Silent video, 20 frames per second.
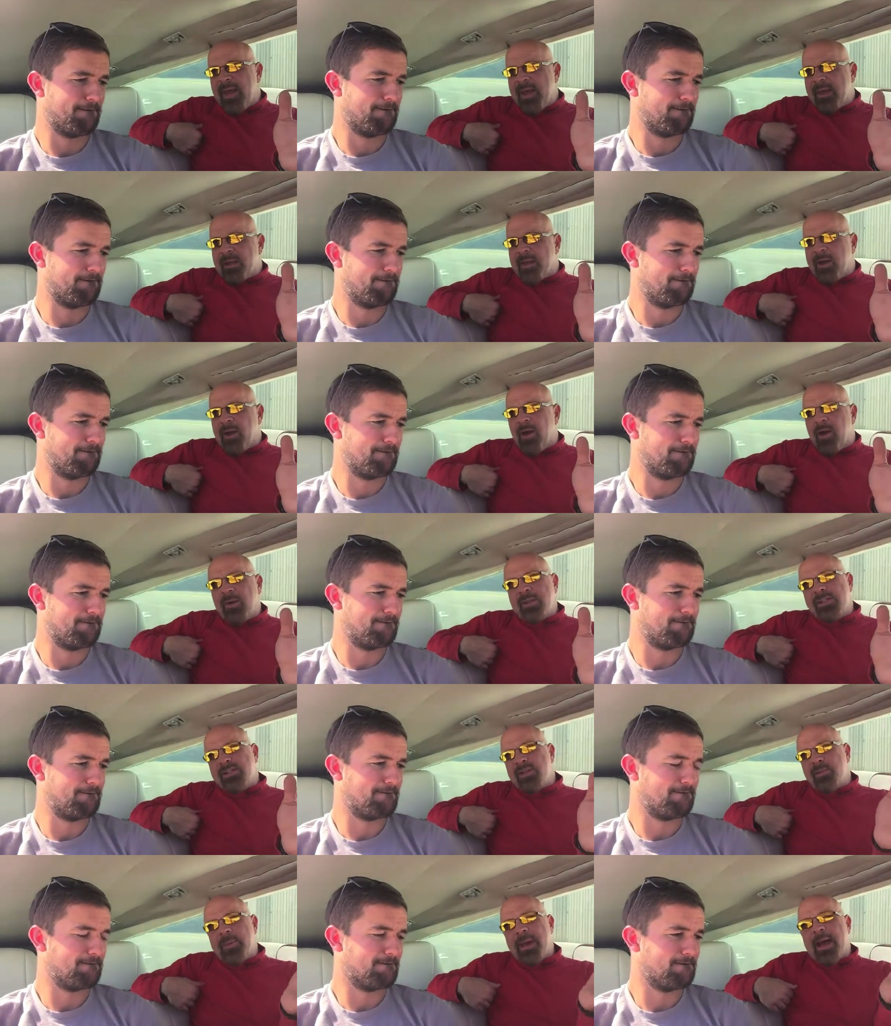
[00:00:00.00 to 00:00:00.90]
Speaker 1: thing. That oh,
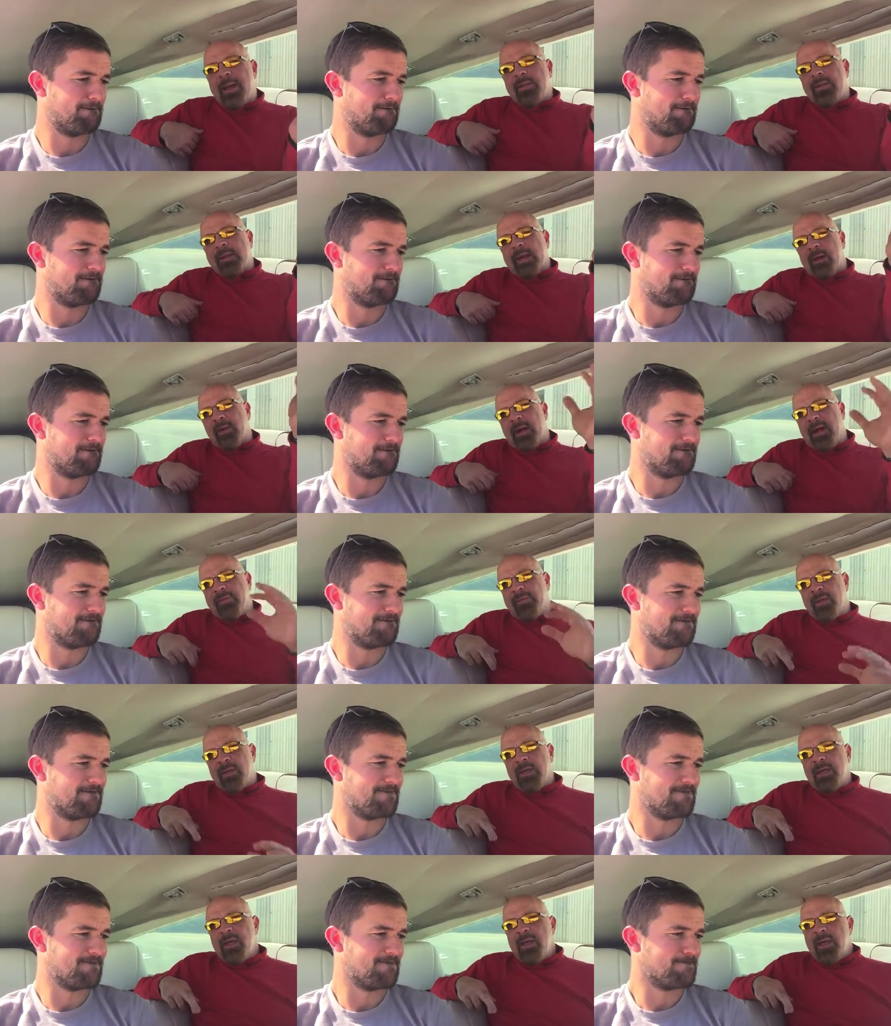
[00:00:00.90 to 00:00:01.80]
it's too bad that they don't have
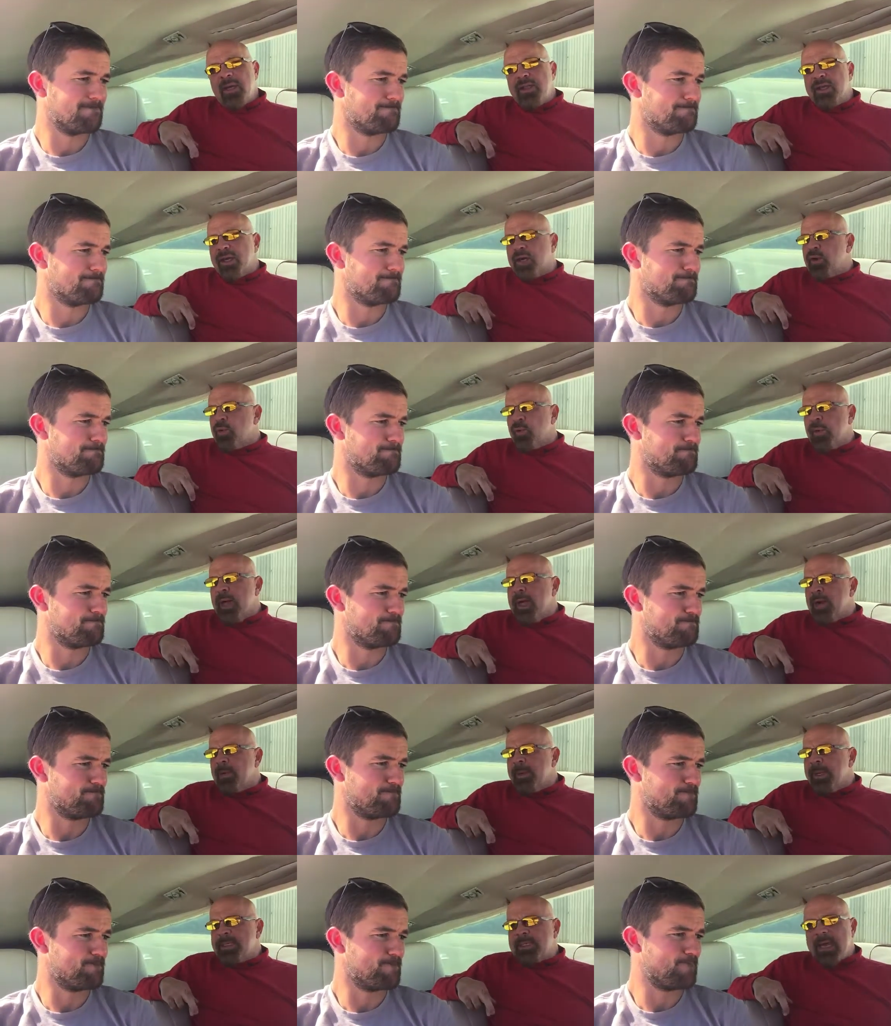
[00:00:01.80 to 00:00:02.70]
the the
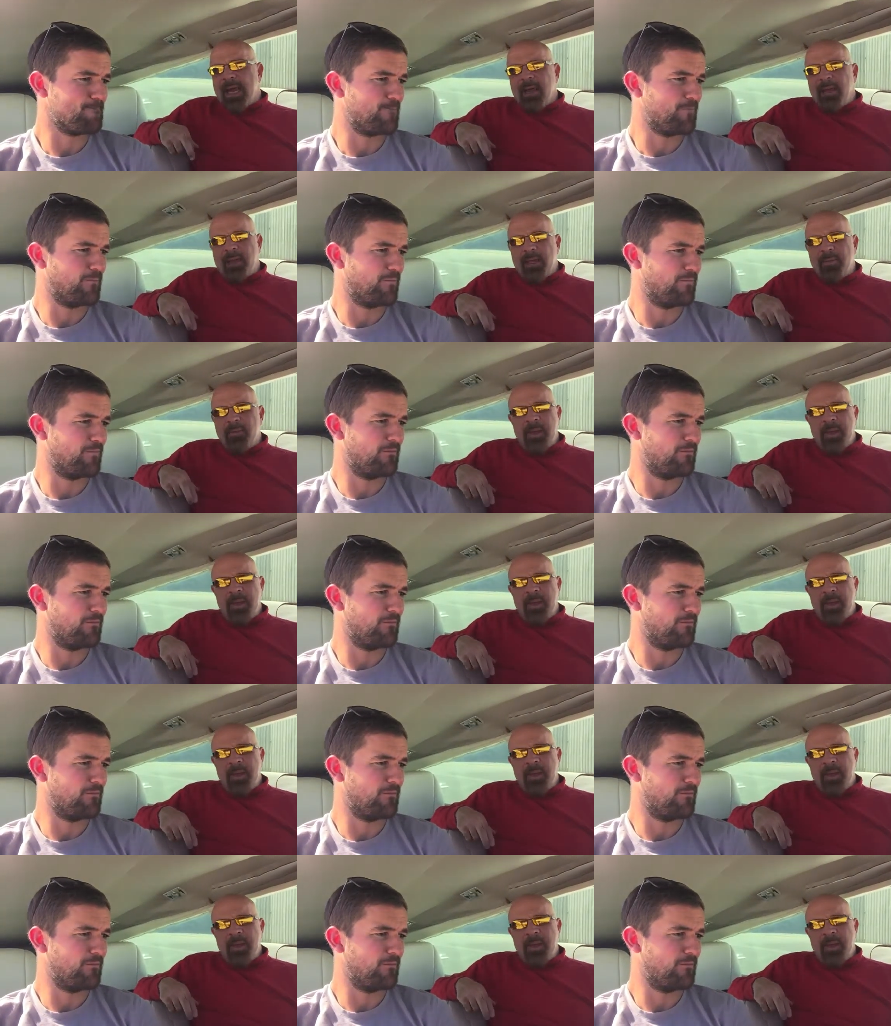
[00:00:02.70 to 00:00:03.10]
creator mentality.